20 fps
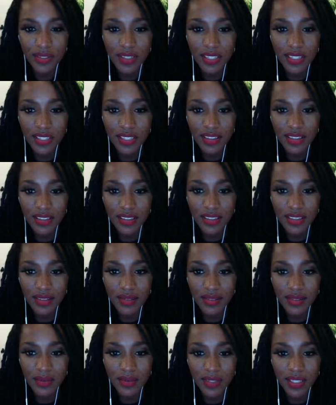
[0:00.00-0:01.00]
That's what we
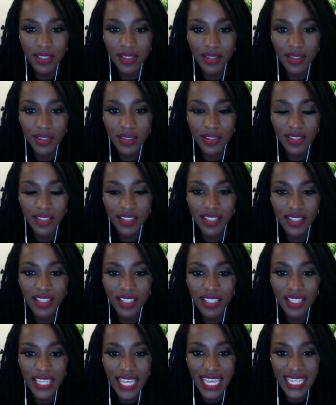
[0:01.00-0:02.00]
do.
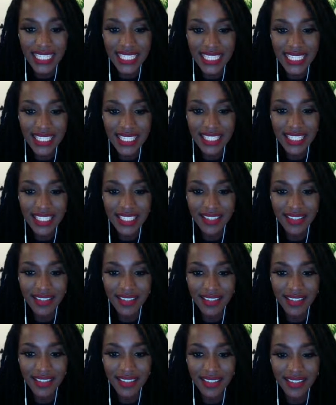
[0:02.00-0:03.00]
That page,
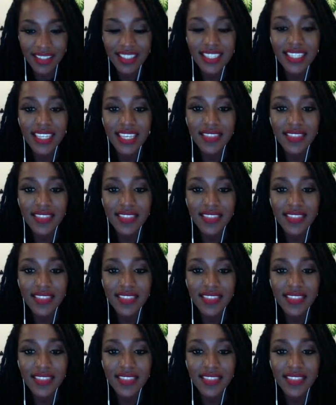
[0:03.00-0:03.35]
okay.